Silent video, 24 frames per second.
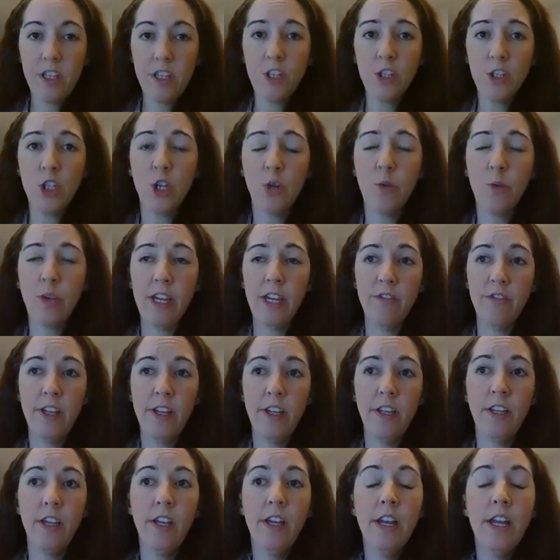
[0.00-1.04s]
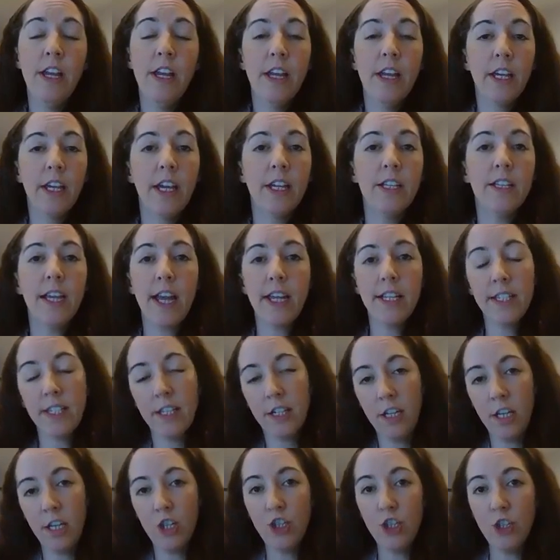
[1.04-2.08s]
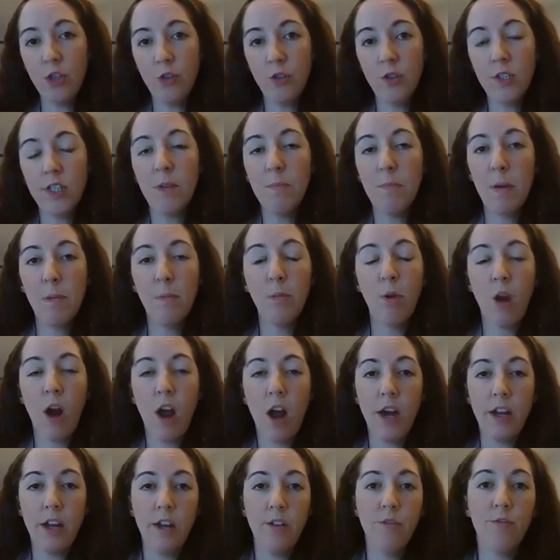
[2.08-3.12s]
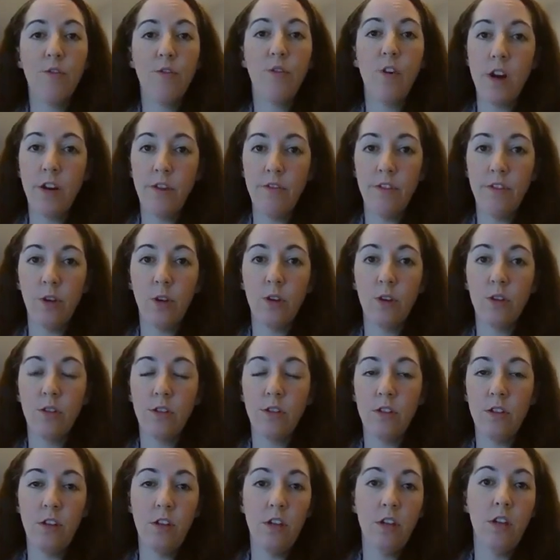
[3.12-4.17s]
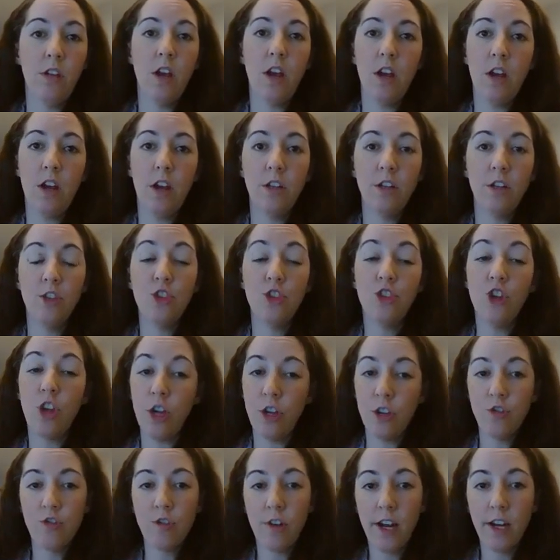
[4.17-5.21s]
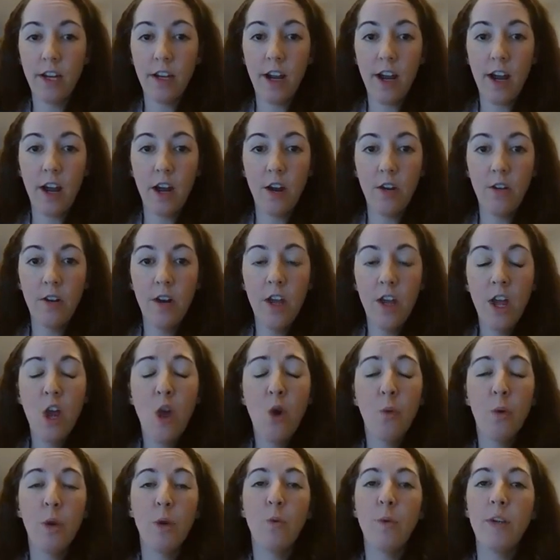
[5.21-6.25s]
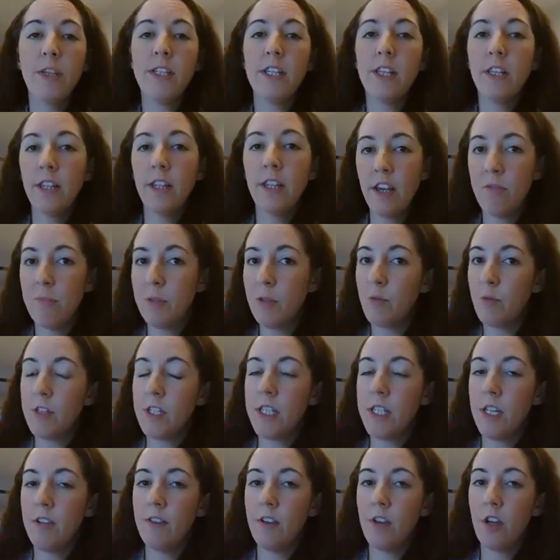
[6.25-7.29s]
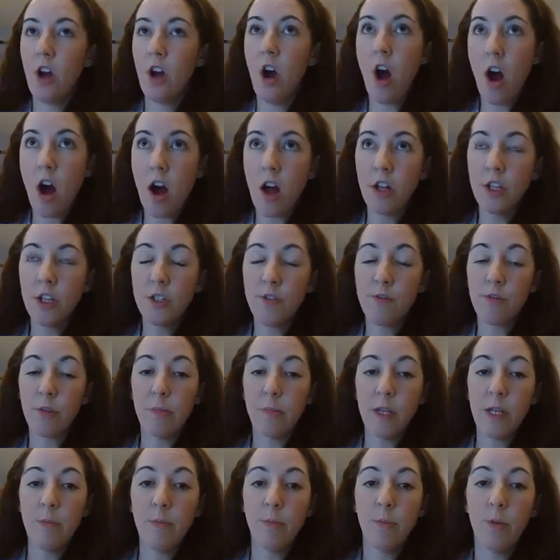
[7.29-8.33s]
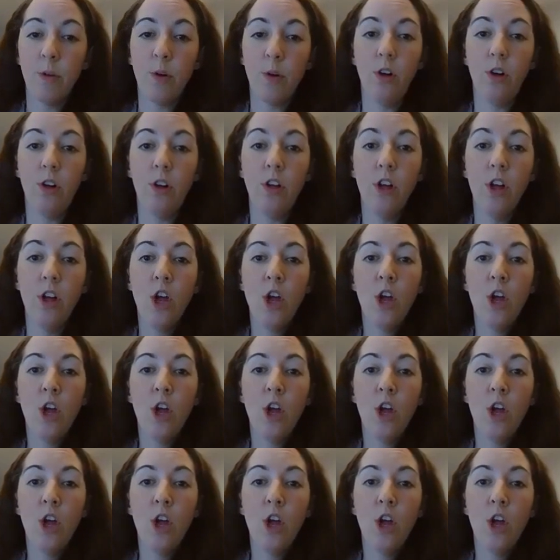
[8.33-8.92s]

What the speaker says: So even contested issues can be brought in front of the judge right now. We recently have been receiving calls from people